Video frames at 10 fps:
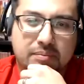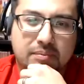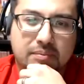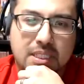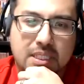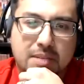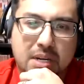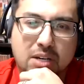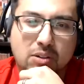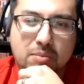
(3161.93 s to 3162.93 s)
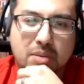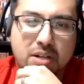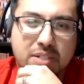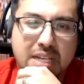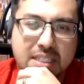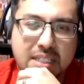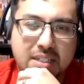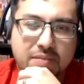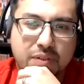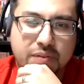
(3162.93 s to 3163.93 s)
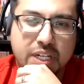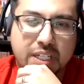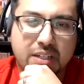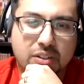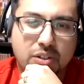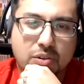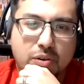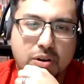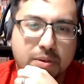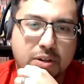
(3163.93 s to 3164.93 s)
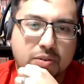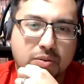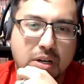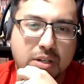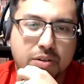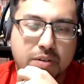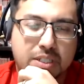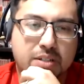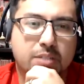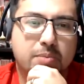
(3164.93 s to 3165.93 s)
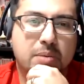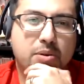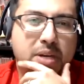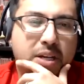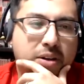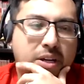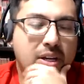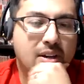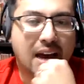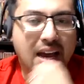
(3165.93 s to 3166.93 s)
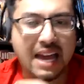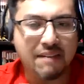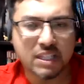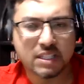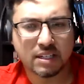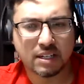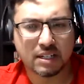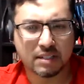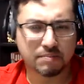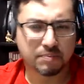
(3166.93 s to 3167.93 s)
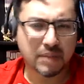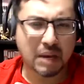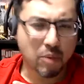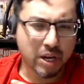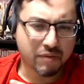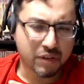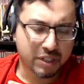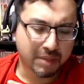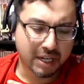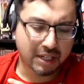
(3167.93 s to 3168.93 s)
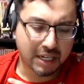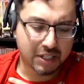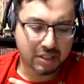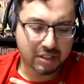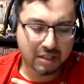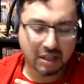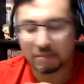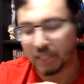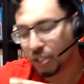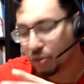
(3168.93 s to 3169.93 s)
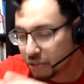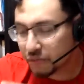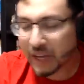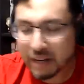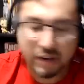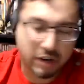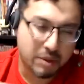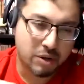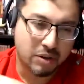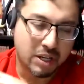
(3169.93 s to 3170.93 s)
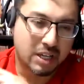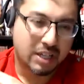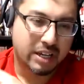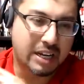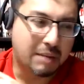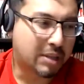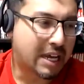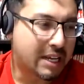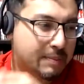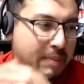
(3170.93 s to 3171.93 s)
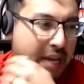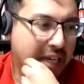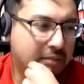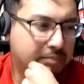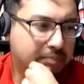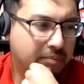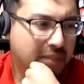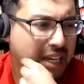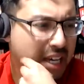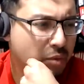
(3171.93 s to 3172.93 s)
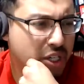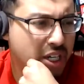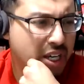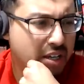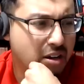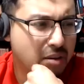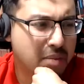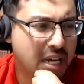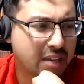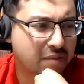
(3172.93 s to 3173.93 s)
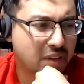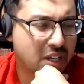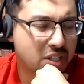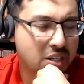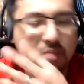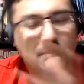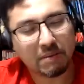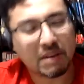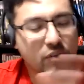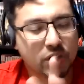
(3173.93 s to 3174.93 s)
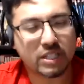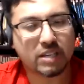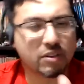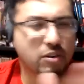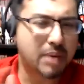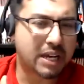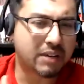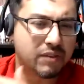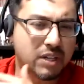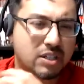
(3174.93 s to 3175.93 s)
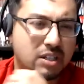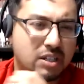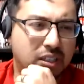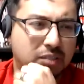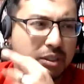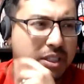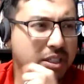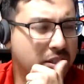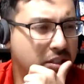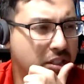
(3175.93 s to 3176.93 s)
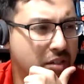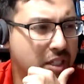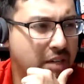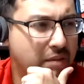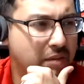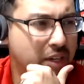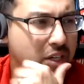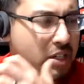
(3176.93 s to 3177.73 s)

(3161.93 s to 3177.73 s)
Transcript: let's see. Michael Lombardo is asking if we've checked out the new Criminal ongoing series by Brubaker. I haven't. Um, I'm waiting for some kind of collection. I'm a huge fan of Criminal, and I'm glad it's back kind of wish he had gone back and finished. Maybe after this, he can go back and finish. Uh, what's his other uh, series he never finished?